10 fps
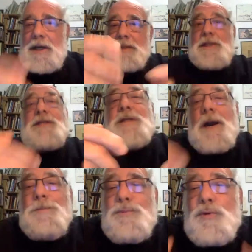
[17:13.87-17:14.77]
These
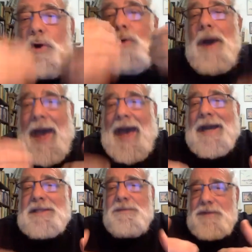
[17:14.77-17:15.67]
are
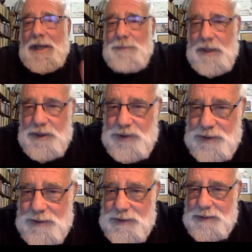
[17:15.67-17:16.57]
proactive demolitions,